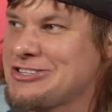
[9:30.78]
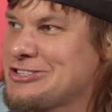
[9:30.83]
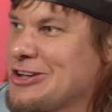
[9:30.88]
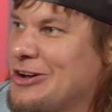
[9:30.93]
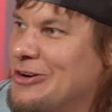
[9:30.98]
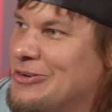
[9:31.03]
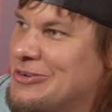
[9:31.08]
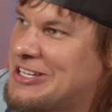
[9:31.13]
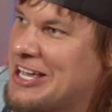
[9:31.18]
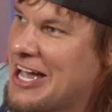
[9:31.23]

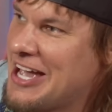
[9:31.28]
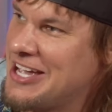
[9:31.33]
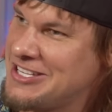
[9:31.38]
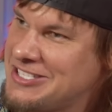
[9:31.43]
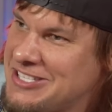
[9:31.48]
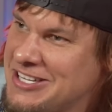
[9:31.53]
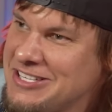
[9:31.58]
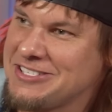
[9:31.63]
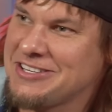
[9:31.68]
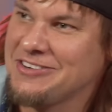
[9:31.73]
so
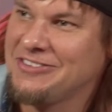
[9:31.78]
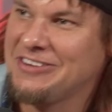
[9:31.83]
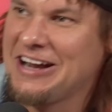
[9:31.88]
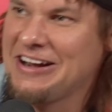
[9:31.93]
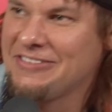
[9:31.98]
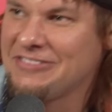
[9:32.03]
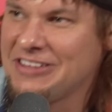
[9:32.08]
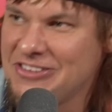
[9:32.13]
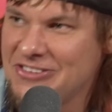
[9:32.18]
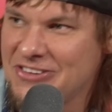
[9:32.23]
gayist or
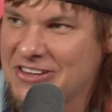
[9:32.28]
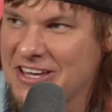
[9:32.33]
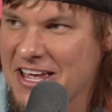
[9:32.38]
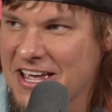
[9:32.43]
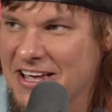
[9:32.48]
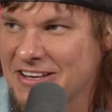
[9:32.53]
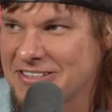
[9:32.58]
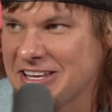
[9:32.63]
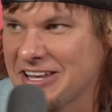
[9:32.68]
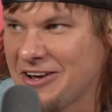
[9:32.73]
whatever, you
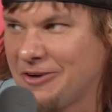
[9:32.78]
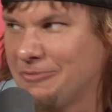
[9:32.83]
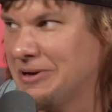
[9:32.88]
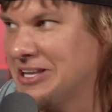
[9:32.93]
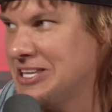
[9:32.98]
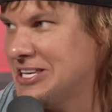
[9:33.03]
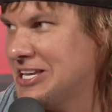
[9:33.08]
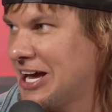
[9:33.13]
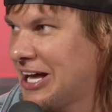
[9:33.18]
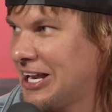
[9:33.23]
can't help
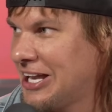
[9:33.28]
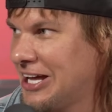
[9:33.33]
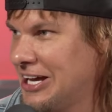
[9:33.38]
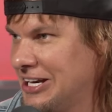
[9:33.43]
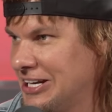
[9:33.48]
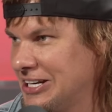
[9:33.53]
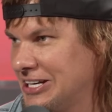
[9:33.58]
but yell it.